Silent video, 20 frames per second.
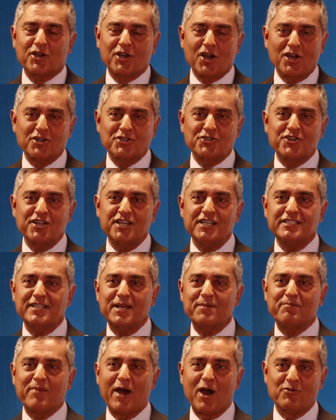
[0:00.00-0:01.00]
countries
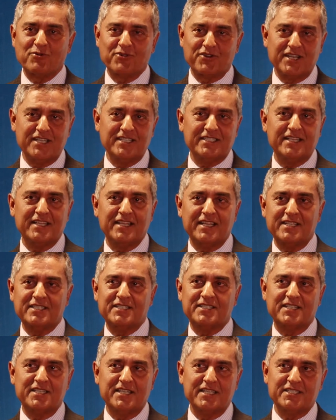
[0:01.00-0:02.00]
and boundaries in
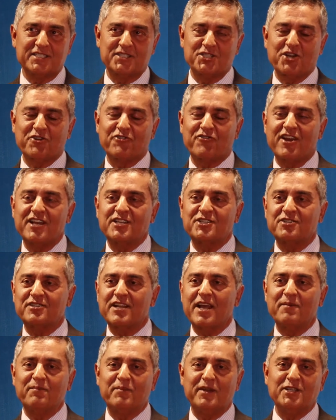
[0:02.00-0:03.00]
this
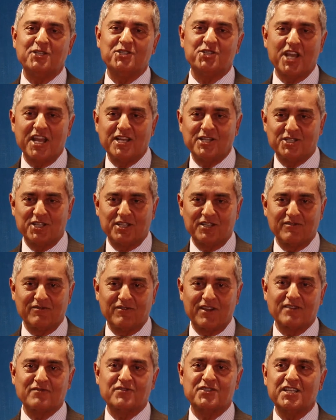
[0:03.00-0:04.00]
generation have been changing.
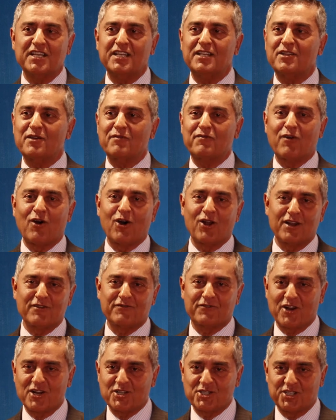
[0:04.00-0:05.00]
We have seen the fall
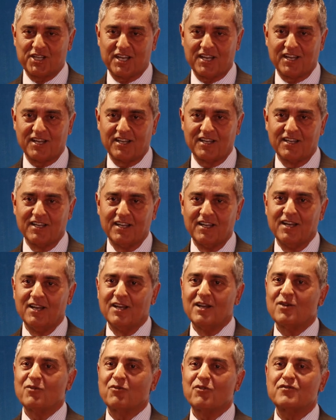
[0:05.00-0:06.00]
of Russia.
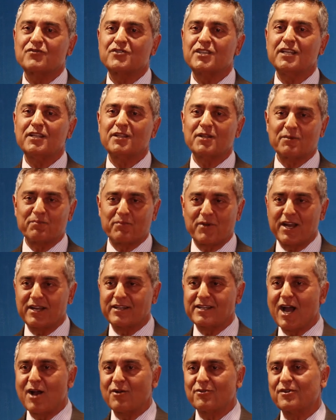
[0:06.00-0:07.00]
We've seen the
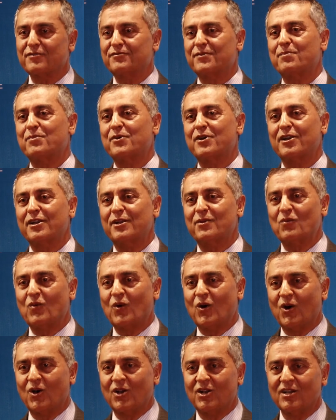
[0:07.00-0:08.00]
breakdown of the Berlin
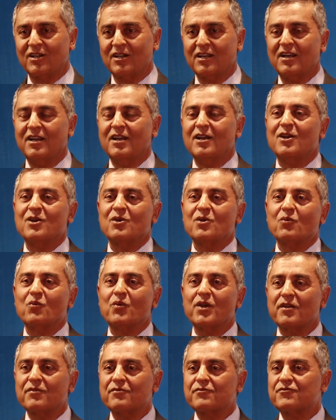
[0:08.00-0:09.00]
Wall.
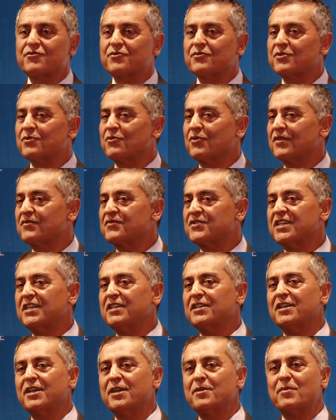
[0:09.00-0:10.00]
We have
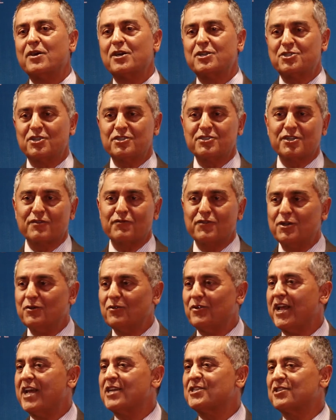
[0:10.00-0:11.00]
seen the emergence of
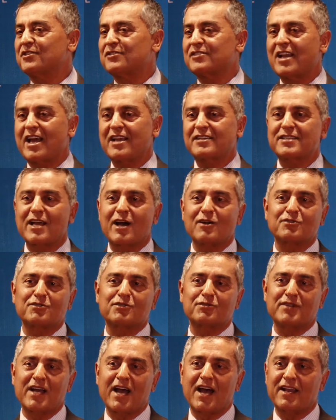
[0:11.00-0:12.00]
new nations like South
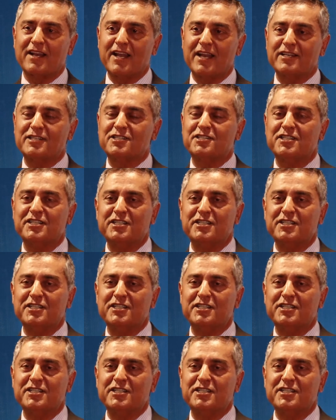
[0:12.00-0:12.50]
Sudan and